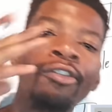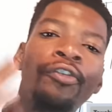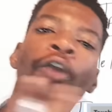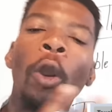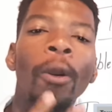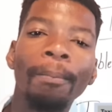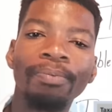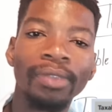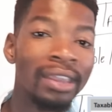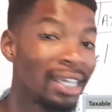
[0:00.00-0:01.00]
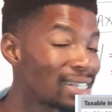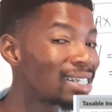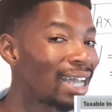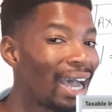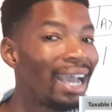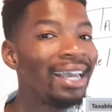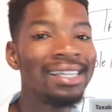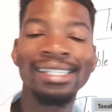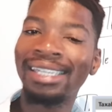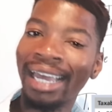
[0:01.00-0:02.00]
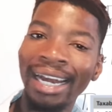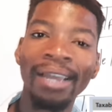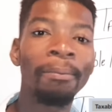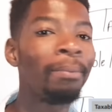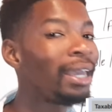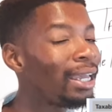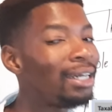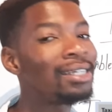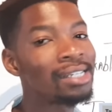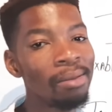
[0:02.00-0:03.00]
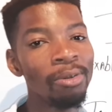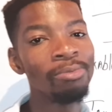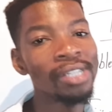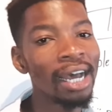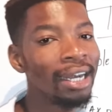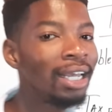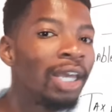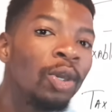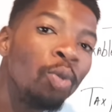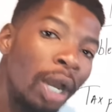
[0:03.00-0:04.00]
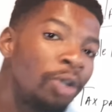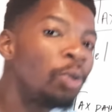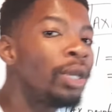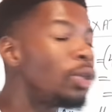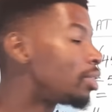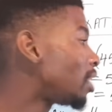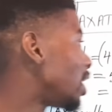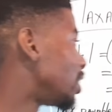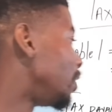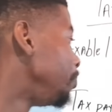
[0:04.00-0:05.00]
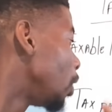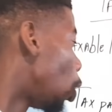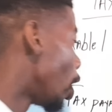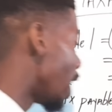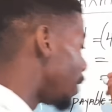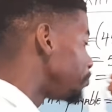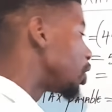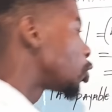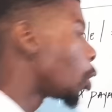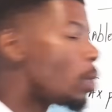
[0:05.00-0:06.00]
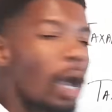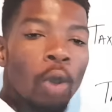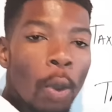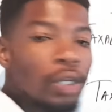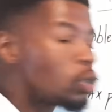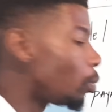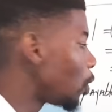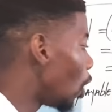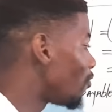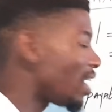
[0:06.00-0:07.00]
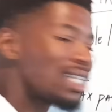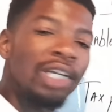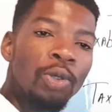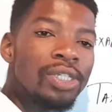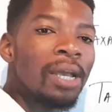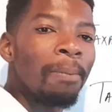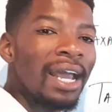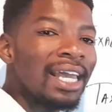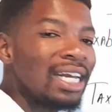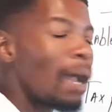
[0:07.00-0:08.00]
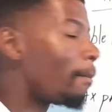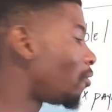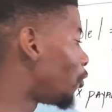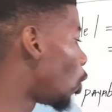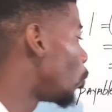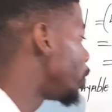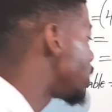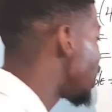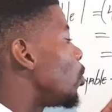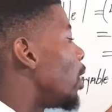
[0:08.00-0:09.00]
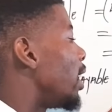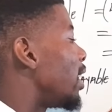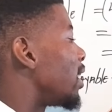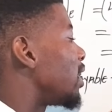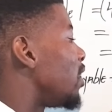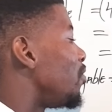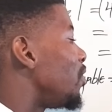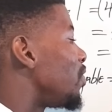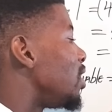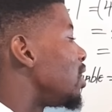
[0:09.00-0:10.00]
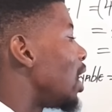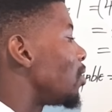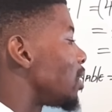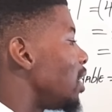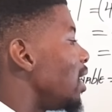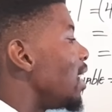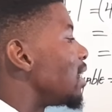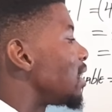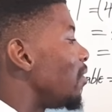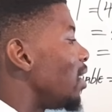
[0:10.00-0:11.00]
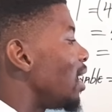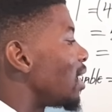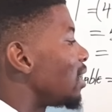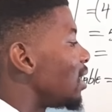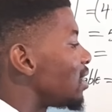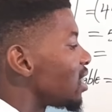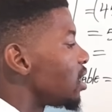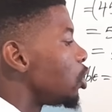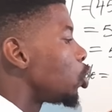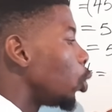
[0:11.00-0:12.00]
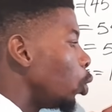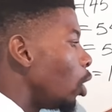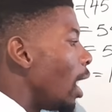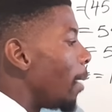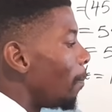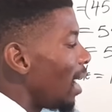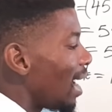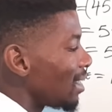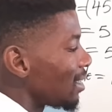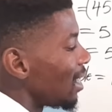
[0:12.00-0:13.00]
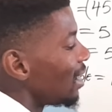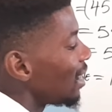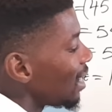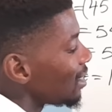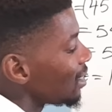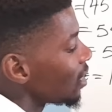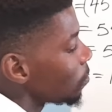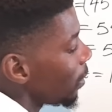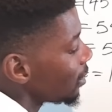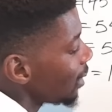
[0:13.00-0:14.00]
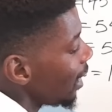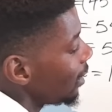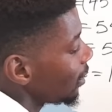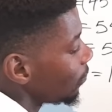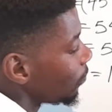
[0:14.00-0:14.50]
four. This guy is getting paid. Sem'numzane, you are doing your thing there. Alright, so we are going to be obviously using bracket number four, which say one hundred fifteen thousand seven hundred sixty-two plus thirty-six percent